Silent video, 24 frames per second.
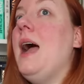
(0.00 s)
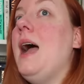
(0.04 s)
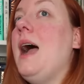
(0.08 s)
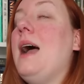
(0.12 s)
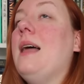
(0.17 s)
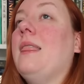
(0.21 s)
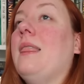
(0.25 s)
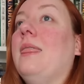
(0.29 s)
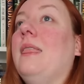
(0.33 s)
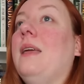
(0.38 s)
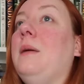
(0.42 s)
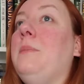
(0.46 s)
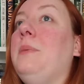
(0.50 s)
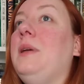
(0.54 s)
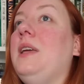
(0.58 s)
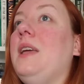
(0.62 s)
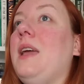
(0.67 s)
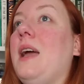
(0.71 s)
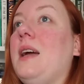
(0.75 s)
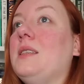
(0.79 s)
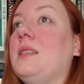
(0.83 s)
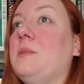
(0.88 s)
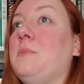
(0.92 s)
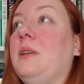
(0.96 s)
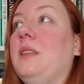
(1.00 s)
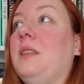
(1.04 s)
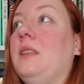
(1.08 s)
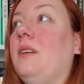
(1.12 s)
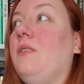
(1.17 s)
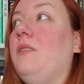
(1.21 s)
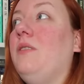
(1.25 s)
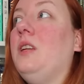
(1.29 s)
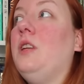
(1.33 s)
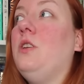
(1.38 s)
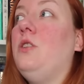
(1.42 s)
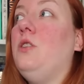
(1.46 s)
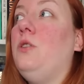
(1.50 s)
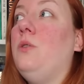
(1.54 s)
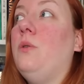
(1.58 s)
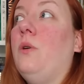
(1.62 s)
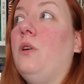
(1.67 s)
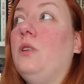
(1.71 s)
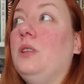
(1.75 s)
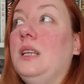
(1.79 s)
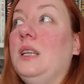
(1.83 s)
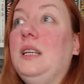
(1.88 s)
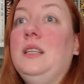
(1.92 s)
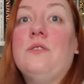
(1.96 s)
And Libby has been living in New
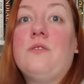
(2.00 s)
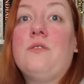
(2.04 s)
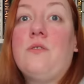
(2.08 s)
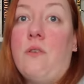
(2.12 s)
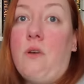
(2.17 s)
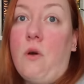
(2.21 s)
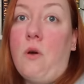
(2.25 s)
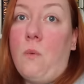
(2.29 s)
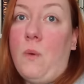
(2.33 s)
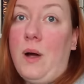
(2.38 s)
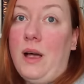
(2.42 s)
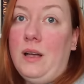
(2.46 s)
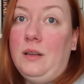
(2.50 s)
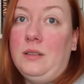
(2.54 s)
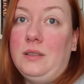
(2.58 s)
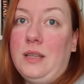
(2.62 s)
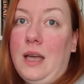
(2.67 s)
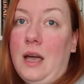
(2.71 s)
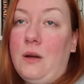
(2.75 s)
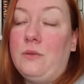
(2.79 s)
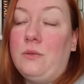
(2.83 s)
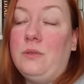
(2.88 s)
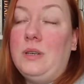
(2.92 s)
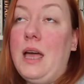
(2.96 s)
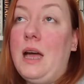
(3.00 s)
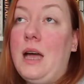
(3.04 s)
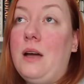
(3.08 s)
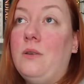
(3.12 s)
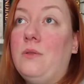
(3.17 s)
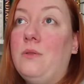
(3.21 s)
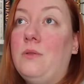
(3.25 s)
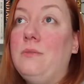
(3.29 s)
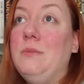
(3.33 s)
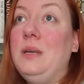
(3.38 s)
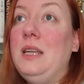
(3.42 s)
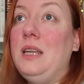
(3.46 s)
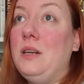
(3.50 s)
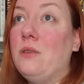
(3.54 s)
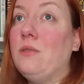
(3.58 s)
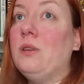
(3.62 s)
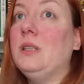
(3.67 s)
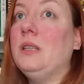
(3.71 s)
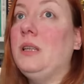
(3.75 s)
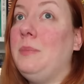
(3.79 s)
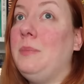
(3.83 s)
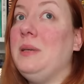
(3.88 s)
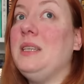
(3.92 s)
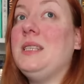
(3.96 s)
Orleans for a while now. Now, Mina
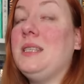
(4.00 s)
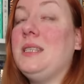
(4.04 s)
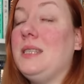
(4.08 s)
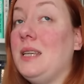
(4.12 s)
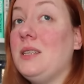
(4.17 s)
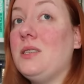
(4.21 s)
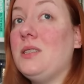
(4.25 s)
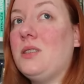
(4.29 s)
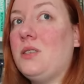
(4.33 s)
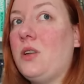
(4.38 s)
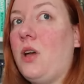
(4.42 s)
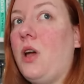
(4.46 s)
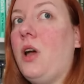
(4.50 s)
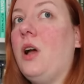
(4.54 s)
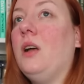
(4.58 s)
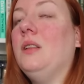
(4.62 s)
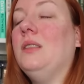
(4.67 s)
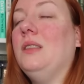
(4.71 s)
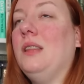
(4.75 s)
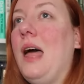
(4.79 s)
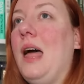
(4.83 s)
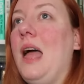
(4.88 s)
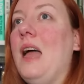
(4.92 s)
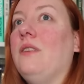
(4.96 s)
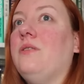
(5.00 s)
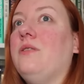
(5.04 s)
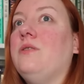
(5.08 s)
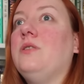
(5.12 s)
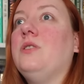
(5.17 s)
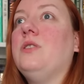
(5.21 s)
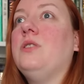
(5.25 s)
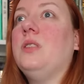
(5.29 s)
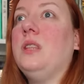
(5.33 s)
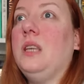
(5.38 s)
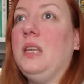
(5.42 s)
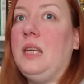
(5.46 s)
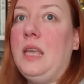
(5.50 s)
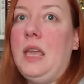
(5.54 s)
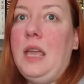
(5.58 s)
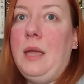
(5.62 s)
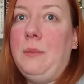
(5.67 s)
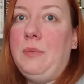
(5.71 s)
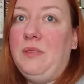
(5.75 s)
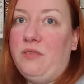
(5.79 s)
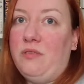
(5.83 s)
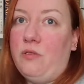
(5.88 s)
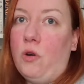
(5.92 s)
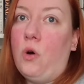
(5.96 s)
and Libby's sister left the
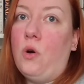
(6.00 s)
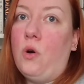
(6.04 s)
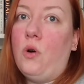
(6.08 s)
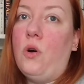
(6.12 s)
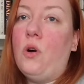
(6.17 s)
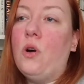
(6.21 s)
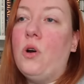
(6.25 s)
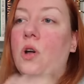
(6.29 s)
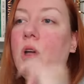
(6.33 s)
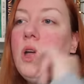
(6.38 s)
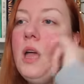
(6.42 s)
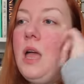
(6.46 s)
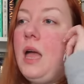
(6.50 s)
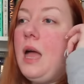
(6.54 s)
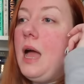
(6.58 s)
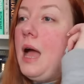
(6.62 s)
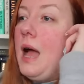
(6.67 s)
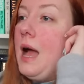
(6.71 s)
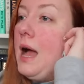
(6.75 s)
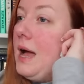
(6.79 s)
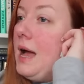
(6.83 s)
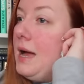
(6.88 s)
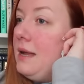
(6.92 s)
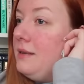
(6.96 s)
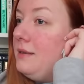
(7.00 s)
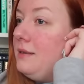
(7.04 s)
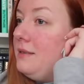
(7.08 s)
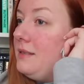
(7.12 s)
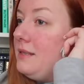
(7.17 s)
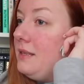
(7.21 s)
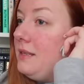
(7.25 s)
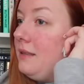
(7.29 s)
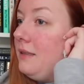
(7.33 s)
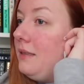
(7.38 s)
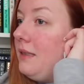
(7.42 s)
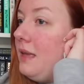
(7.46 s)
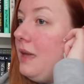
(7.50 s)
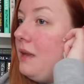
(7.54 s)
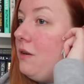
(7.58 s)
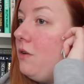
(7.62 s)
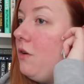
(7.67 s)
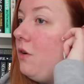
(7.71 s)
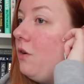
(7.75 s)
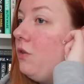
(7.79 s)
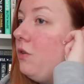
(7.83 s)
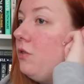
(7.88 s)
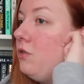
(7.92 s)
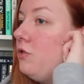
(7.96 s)
year before, and they're
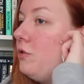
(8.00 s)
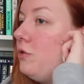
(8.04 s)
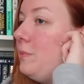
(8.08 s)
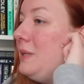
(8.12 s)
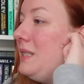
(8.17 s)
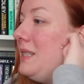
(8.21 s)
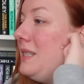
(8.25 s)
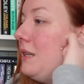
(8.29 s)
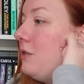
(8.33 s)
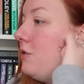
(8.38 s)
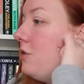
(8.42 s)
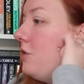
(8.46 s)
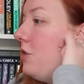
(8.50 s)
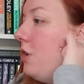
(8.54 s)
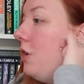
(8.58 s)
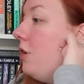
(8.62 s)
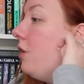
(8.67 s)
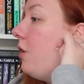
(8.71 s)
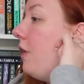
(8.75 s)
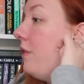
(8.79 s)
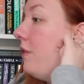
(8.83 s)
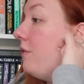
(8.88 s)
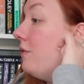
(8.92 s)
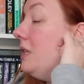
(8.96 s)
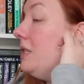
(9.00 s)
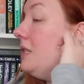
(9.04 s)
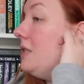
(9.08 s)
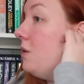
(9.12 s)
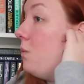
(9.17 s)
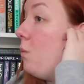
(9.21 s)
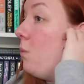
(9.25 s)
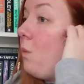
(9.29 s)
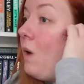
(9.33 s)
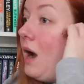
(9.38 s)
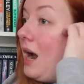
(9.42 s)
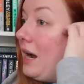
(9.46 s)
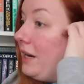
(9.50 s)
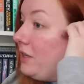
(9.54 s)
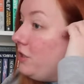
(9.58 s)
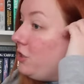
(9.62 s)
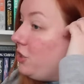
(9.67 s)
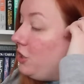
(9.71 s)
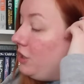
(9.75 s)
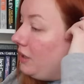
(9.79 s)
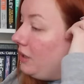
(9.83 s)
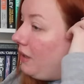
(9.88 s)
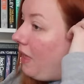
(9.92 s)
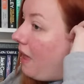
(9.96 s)
not 100% certain on the reason why
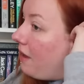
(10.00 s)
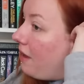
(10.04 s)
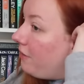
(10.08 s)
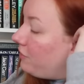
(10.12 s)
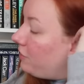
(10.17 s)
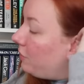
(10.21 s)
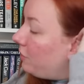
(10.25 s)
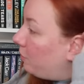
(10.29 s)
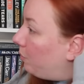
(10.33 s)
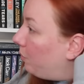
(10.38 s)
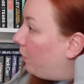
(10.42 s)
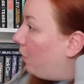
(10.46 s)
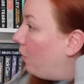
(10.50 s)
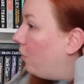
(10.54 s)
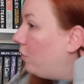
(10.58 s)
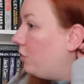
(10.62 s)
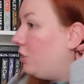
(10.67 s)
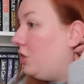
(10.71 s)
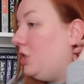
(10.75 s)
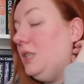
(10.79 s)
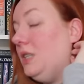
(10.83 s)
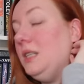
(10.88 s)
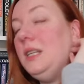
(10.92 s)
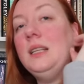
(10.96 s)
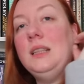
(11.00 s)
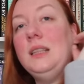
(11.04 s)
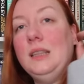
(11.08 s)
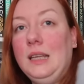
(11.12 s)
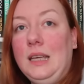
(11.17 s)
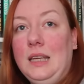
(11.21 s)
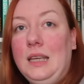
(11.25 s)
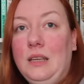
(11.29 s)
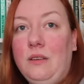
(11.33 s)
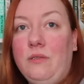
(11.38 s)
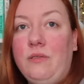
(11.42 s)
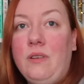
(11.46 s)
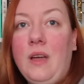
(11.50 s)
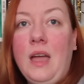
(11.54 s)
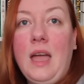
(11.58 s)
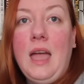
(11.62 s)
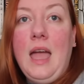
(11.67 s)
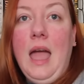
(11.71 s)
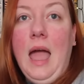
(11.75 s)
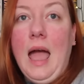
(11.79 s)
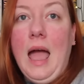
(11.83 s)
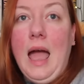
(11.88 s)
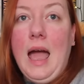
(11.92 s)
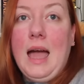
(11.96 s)
she left, but she did leave,
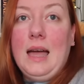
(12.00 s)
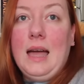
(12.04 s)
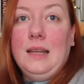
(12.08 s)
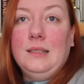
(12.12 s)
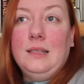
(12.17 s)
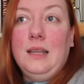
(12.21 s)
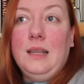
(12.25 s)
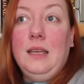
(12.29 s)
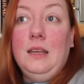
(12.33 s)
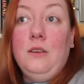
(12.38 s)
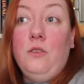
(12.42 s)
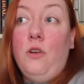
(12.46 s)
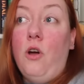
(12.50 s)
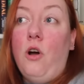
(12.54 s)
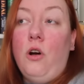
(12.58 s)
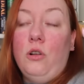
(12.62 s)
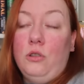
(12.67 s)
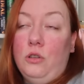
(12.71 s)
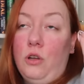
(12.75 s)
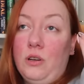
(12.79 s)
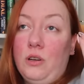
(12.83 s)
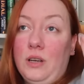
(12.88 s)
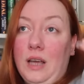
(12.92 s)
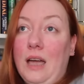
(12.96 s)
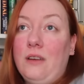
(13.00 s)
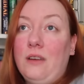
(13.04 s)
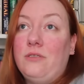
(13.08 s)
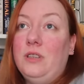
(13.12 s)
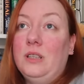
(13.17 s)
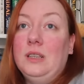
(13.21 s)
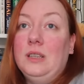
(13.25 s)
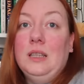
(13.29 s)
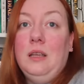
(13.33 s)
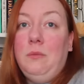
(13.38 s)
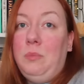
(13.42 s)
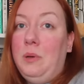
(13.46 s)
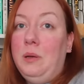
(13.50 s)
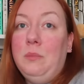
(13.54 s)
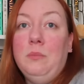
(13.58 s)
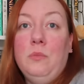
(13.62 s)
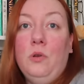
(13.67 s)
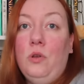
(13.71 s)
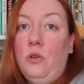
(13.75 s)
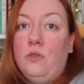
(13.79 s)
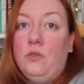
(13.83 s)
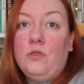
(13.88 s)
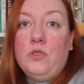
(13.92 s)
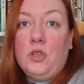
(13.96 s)
and not long after, Libby
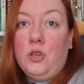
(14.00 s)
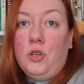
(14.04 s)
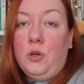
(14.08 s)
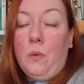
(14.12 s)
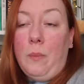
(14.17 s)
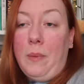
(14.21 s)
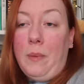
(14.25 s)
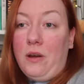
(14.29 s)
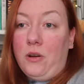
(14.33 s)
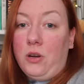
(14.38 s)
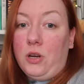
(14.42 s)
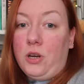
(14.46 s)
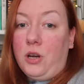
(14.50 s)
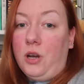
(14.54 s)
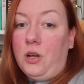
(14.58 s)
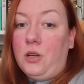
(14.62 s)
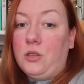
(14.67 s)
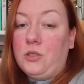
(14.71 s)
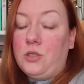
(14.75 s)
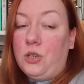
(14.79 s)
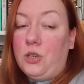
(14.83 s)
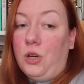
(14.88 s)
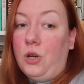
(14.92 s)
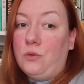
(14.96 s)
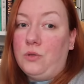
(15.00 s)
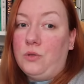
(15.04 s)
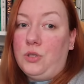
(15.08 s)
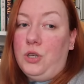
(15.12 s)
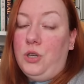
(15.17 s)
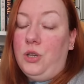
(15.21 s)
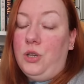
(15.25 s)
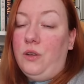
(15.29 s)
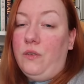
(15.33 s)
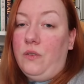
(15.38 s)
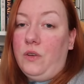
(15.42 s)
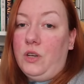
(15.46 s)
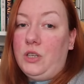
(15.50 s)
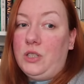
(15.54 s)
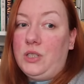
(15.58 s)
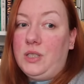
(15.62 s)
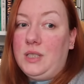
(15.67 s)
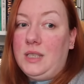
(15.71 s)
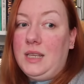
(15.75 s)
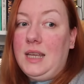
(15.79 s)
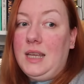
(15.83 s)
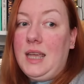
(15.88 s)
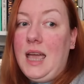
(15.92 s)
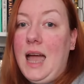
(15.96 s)
moved to America to go to
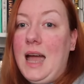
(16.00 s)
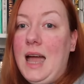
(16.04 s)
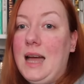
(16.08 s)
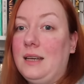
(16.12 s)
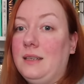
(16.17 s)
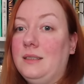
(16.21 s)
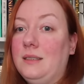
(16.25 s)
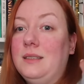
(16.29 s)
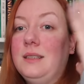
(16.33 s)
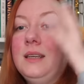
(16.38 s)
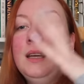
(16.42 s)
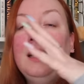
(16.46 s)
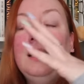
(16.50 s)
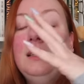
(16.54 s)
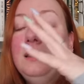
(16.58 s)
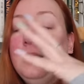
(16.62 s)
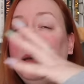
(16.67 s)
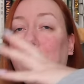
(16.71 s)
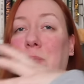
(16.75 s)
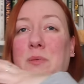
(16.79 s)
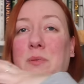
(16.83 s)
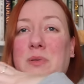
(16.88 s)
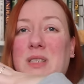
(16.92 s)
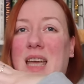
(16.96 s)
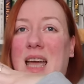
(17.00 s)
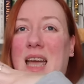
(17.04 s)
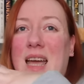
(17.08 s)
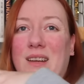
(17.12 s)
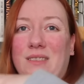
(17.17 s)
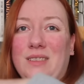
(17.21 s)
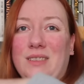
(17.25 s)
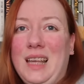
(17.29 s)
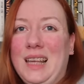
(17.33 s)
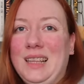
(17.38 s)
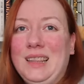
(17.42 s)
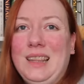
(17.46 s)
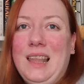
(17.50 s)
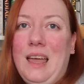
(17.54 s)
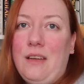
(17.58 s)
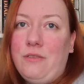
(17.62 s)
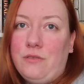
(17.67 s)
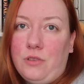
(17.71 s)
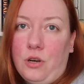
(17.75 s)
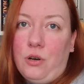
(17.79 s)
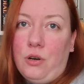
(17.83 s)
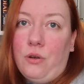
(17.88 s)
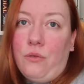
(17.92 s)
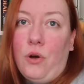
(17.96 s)
university, and Libby was kind of like
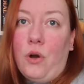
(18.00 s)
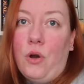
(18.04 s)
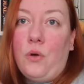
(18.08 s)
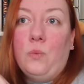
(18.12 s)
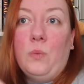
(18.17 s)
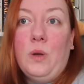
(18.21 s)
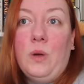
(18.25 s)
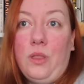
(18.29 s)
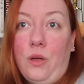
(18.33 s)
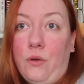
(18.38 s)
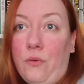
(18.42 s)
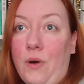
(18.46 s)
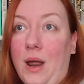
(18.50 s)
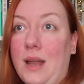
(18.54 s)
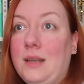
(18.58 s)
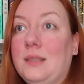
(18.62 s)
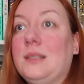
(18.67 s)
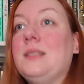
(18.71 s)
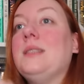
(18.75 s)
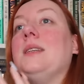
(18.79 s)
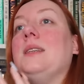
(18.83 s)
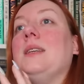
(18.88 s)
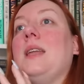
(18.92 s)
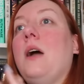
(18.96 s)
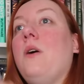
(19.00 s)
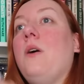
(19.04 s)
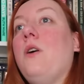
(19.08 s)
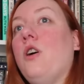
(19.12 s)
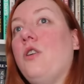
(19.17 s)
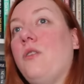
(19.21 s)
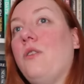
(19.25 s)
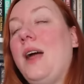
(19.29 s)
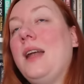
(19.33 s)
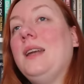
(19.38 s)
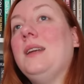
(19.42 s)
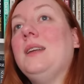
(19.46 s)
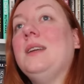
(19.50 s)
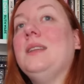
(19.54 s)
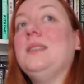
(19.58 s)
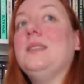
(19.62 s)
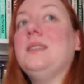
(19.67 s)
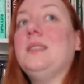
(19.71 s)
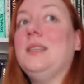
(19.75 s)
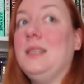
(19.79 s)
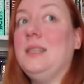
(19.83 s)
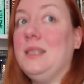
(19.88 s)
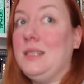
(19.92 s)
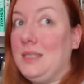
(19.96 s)
left on her own with her aunt. Now, her aunt
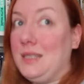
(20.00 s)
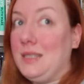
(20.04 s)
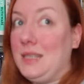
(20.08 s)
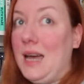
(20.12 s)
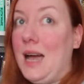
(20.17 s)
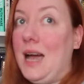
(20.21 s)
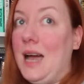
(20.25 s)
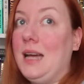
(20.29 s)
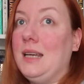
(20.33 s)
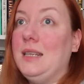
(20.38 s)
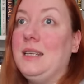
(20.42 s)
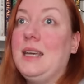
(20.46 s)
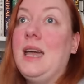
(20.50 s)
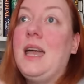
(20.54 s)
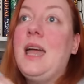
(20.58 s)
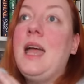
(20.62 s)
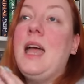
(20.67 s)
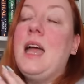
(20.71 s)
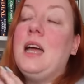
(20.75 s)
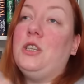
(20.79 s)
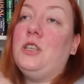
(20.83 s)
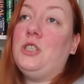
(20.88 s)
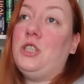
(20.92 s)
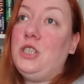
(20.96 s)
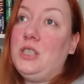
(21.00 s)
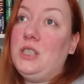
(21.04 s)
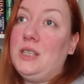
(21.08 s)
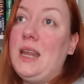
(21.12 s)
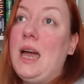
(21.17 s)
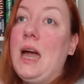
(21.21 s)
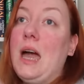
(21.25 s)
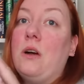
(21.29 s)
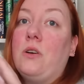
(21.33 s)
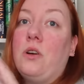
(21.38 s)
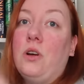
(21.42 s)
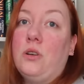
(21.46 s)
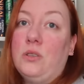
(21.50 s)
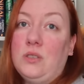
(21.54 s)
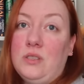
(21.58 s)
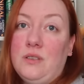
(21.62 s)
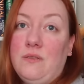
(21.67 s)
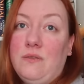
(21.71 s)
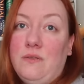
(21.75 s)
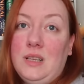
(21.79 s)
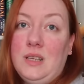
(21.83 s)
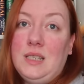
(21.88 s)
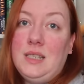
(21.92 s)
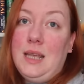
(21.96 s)
has since died, and she's now gone
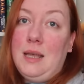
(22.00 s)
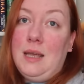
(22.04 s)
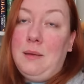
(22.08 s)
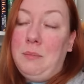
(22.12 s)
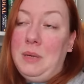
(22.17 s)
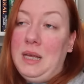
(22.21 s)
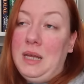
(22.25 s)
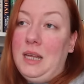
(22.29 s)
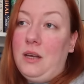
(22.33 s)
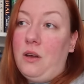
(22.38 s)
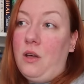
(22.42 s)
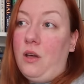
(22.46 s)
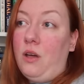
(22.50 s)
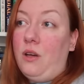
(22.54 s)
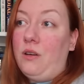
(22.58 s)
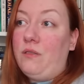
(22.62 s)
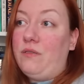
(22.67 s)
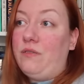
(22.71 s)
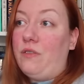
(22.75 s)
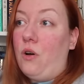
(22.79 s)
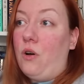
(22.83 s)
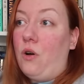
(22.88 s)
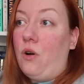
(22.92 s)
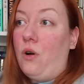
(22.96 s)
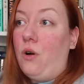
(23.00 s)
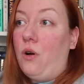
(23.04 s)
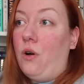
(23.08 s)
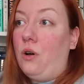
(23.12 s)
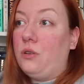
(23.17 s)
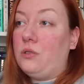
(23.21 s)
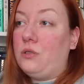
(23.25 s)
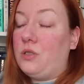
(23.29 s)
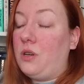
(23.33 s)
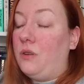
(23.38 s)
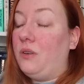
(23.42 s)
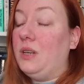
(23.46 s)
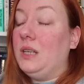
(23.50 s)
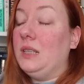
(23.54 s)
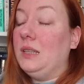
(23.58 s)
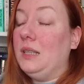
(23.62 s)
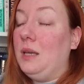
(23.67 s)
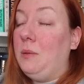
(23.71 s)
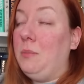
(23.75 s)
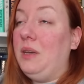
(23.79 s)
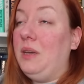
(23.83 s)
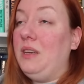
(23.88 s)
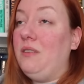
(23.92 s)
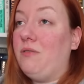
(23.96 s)
to visit Mina for, sorry,
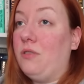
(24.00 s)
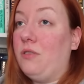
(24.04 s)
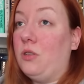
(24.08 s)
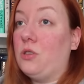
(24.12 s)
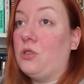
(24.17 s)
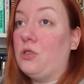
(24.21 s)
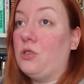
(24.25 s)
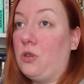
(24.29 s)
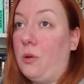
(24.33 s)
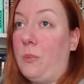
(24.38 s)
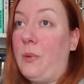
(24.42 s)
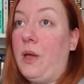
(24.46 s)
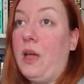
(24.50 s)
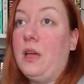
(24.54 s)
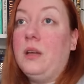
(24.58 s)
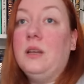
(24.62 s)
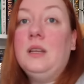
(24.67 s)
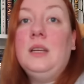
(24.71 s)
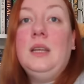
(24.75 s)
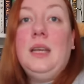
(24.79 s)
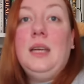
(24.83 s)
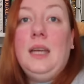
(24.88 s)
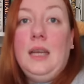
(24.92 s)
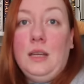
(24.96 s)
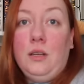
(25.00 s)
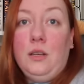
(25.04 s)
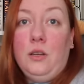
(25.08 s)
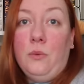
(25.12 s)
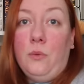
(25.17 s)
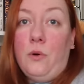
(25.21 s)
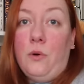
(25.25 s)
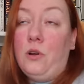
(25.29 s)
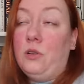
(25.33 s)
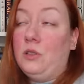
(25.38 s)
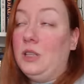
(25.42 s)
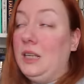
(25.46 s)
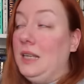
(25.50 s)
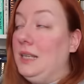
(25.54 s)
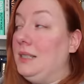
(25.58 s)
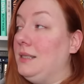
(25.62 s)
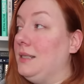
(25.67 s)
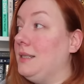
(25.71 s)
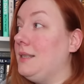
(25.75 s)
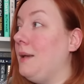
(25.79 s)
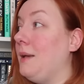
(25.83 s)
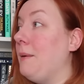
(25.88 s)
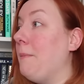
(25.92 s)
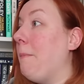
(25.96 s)
Libby for the summer in New
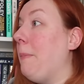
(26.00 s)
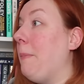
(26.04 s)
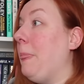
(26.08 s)
Orleans.